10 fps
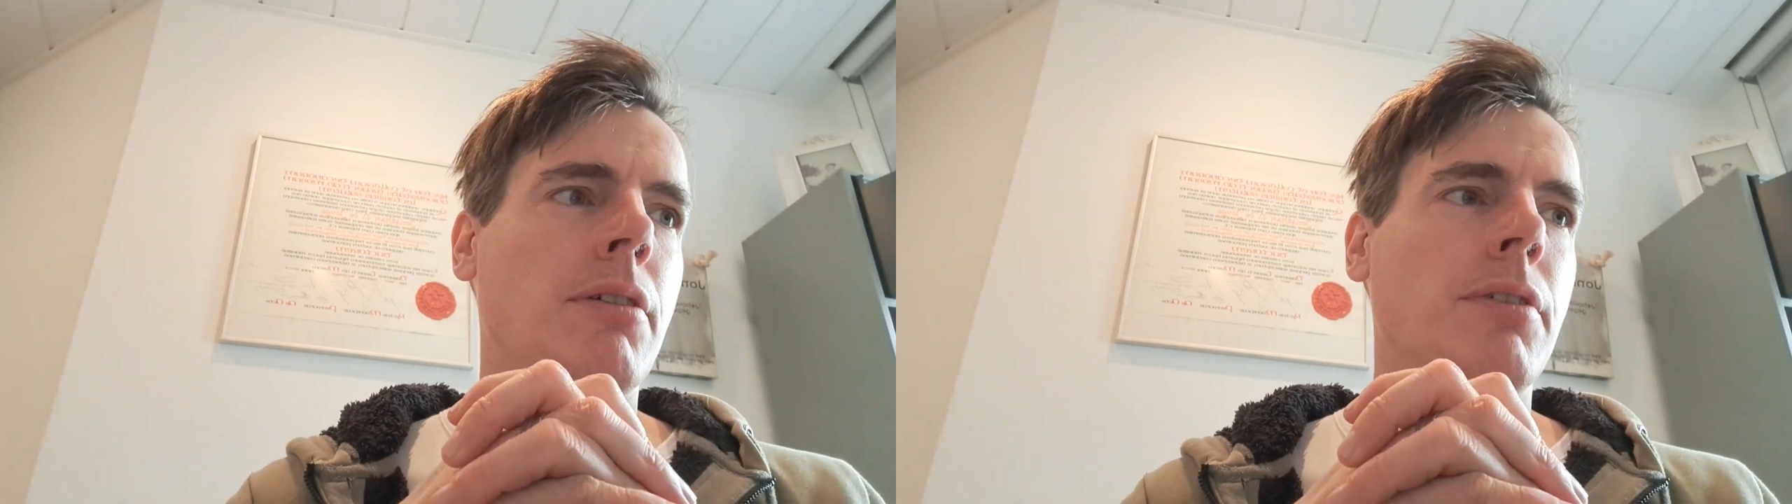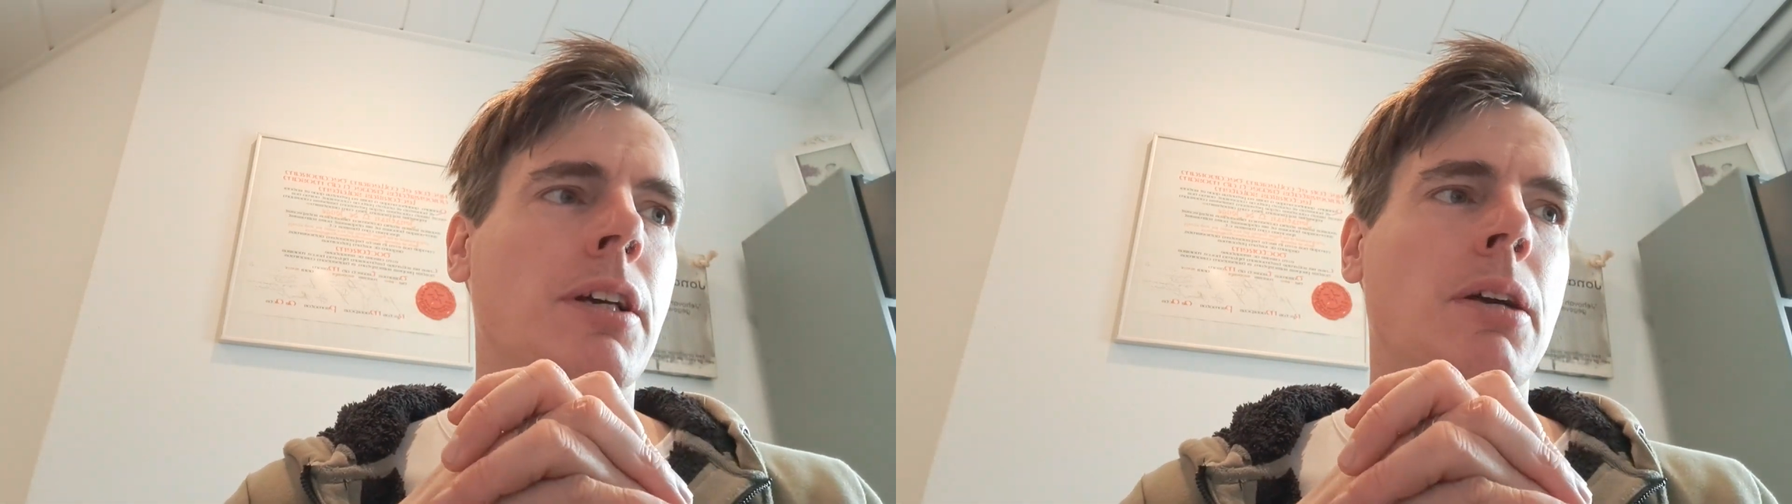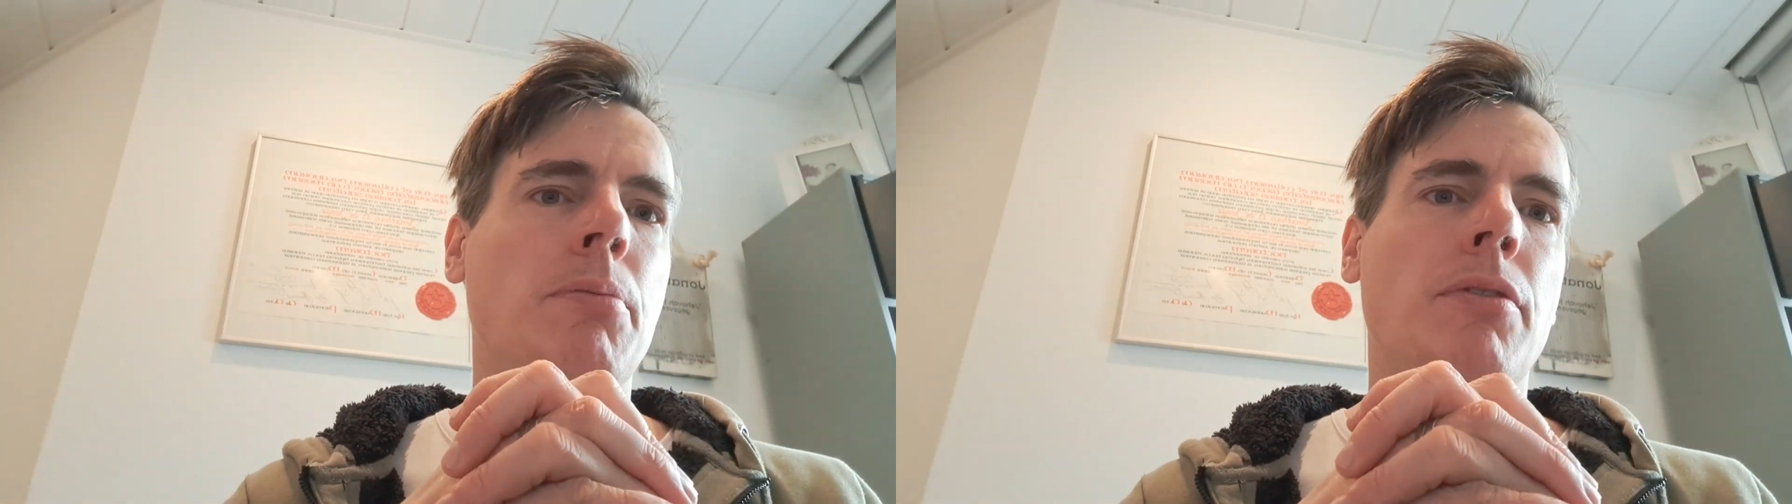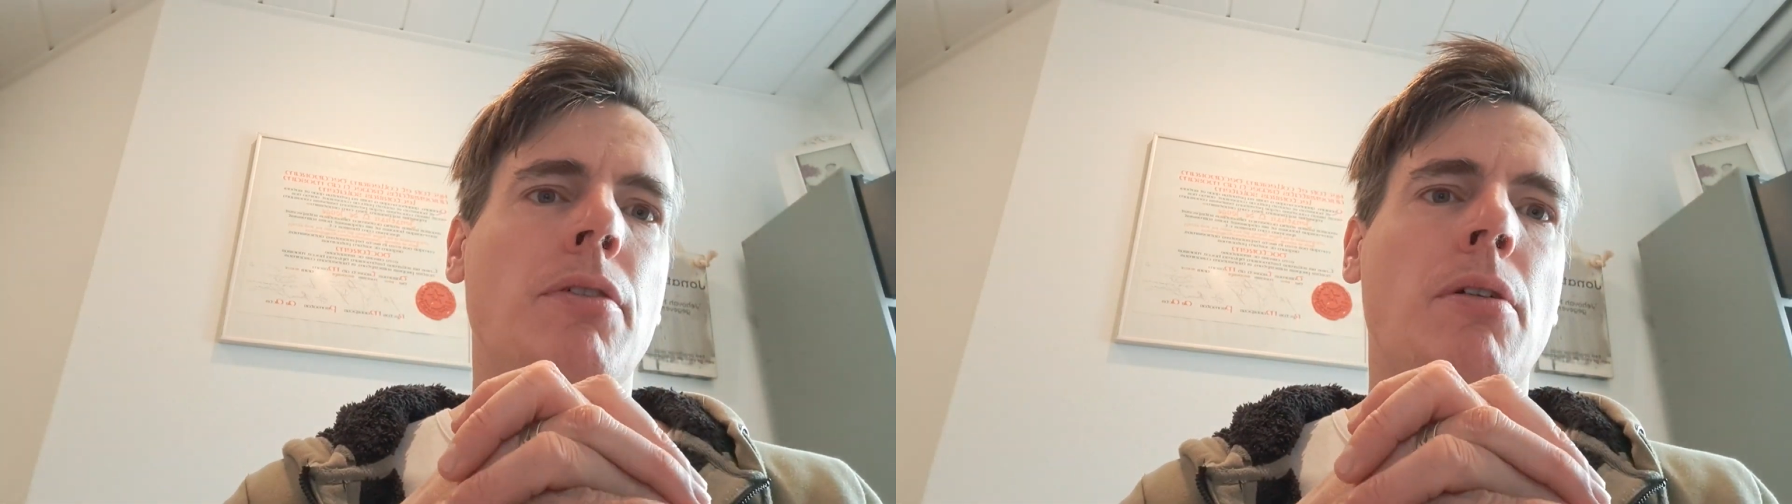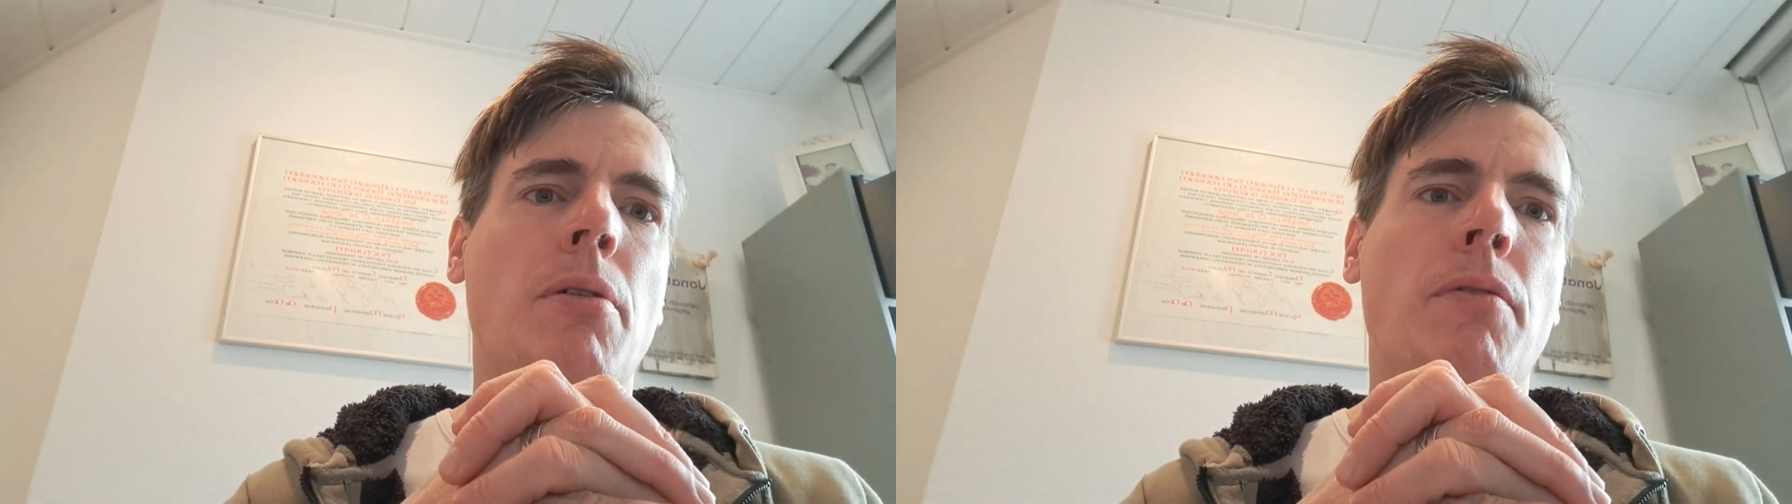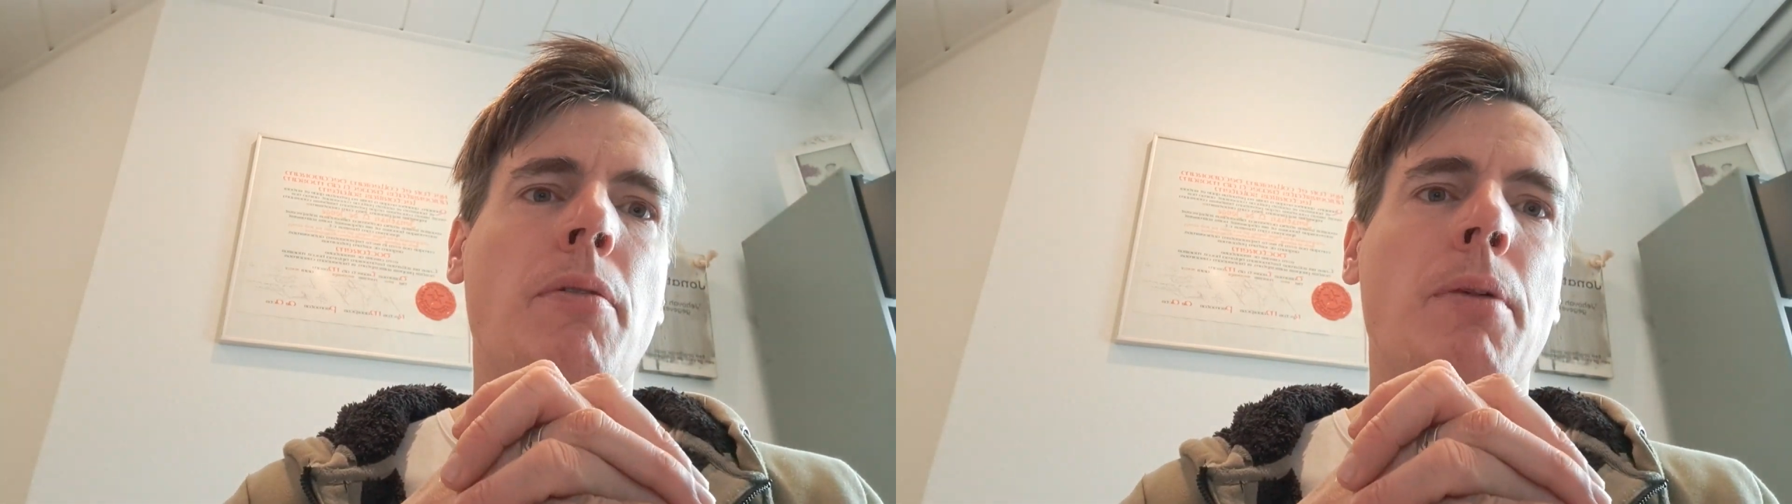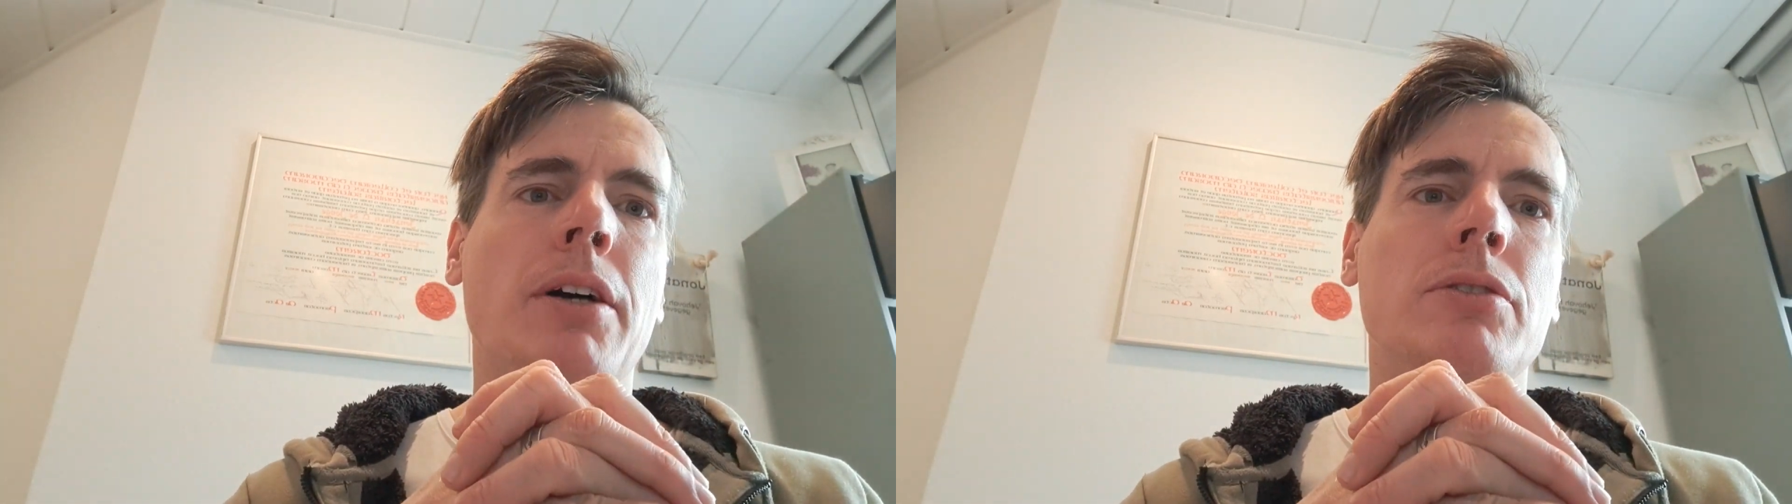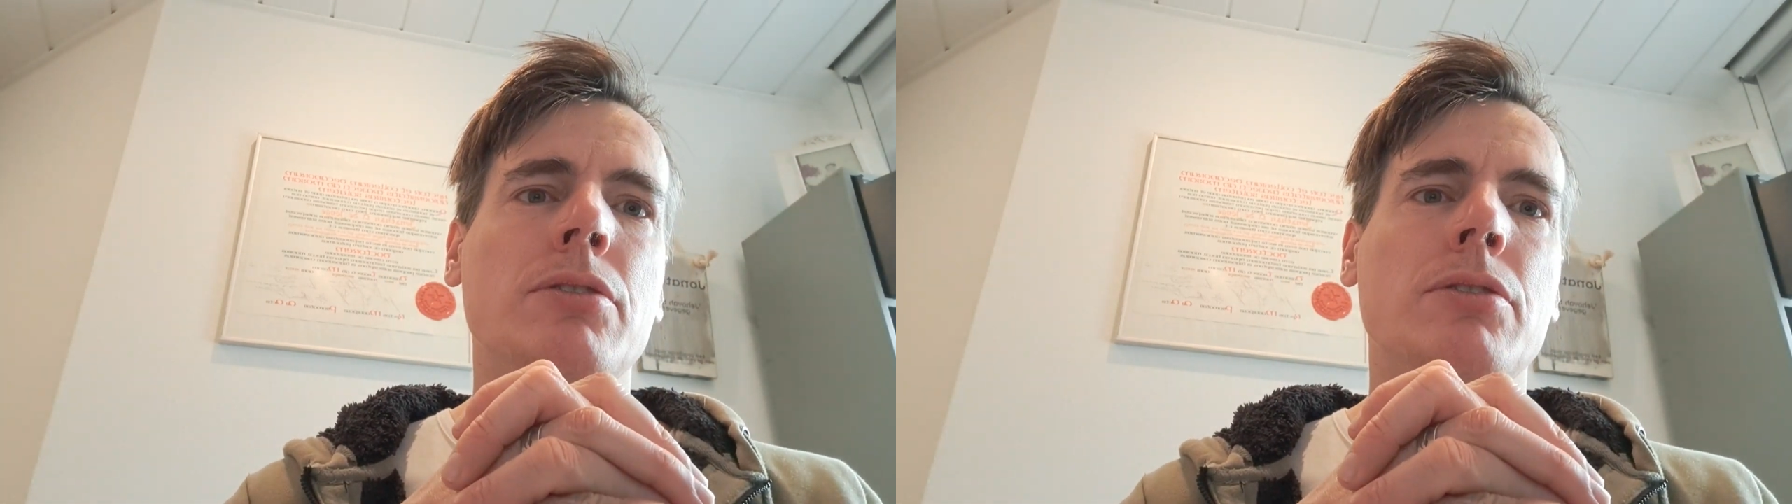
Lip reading: have a gap of about